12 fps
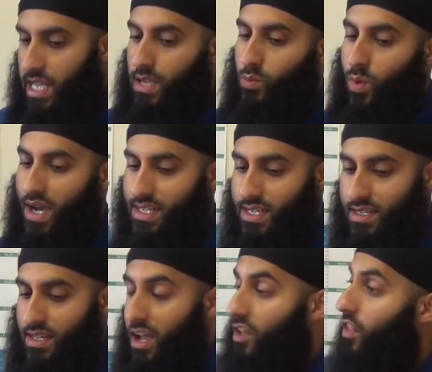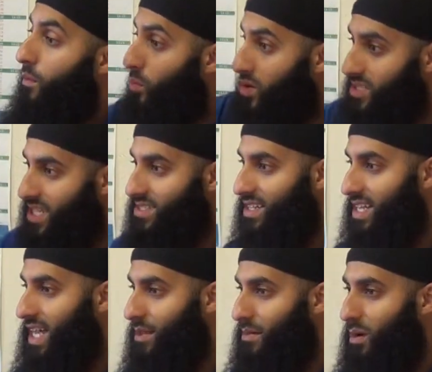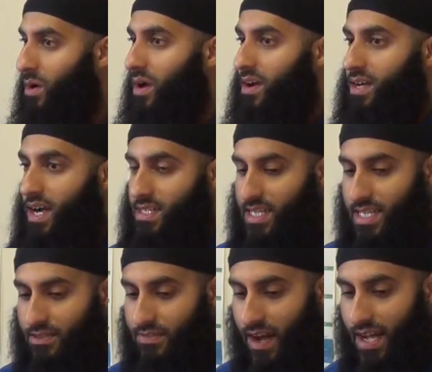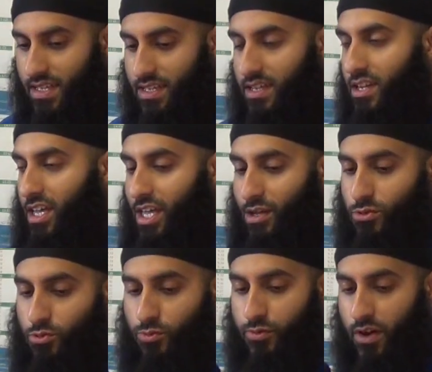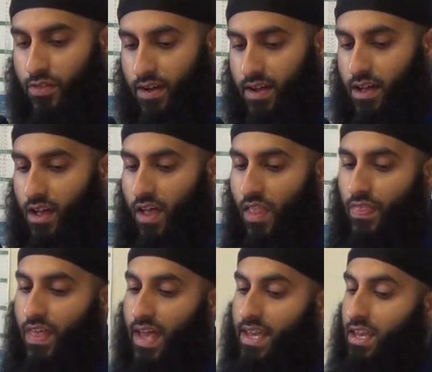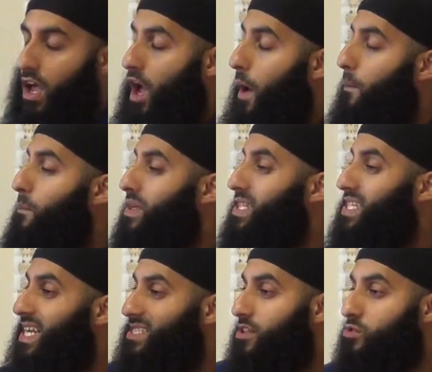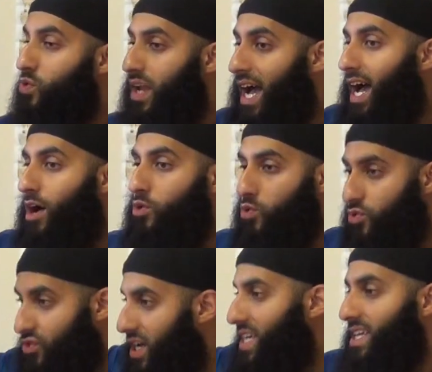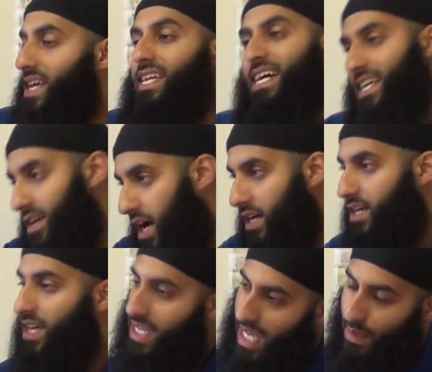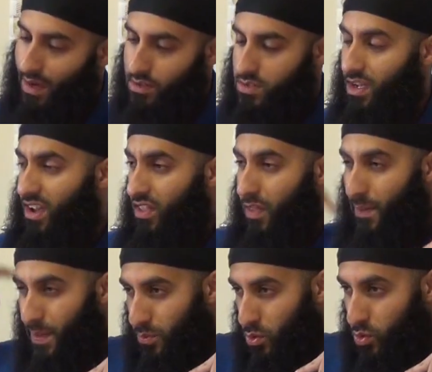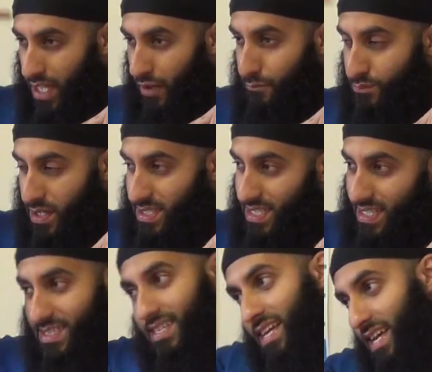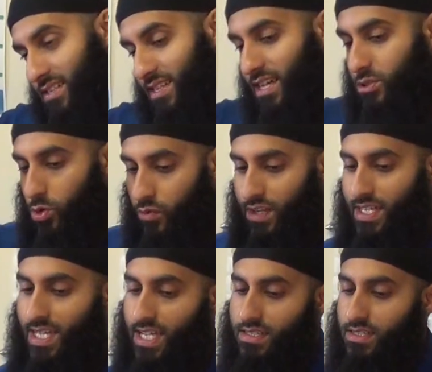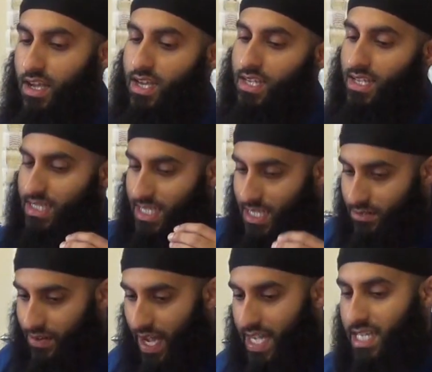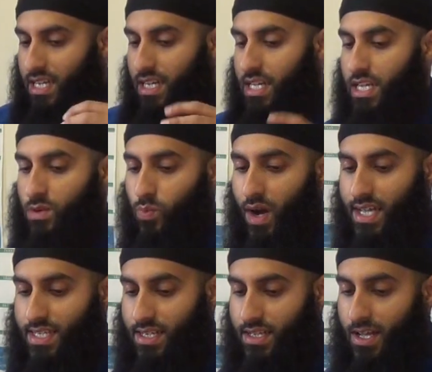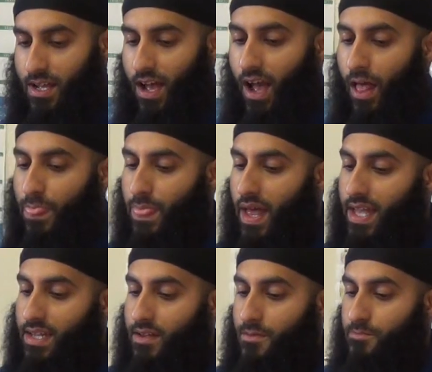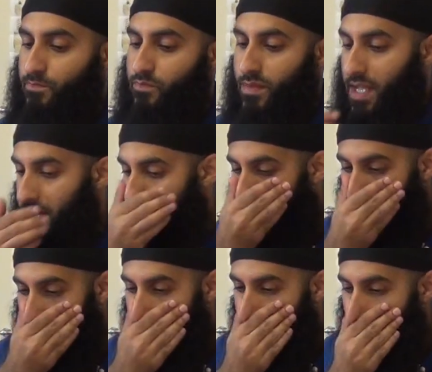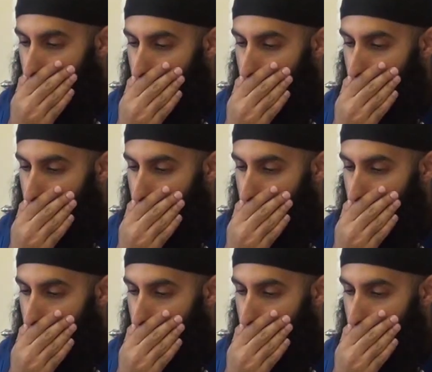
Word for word: it widened. Then the Mu'tazila came out and the divide it grew further. Then Madrasatul Ahlul Ra'i in Iraq it came out. The people who gave precedence to the intellect over the text and the divide it widened. And then came